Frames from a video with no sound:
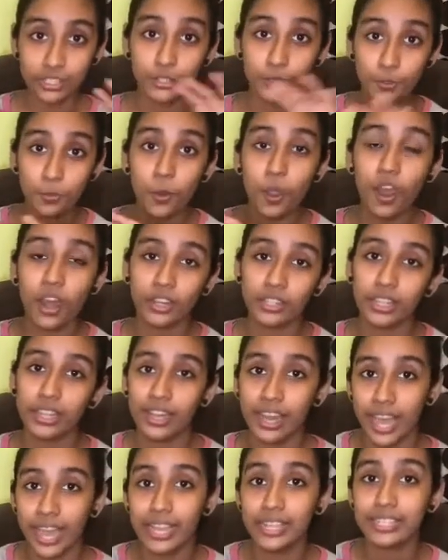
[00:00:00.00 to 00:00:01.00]
two are the
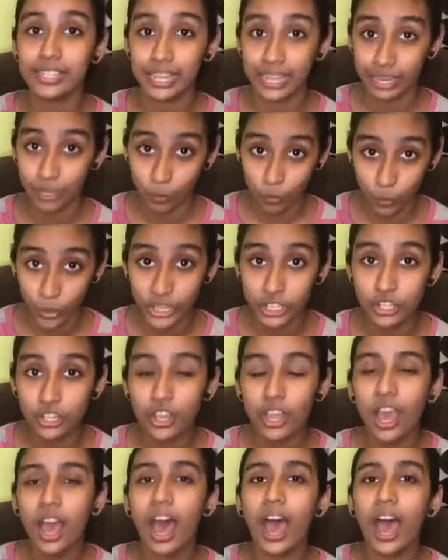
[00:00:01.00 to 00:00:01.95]
lines in which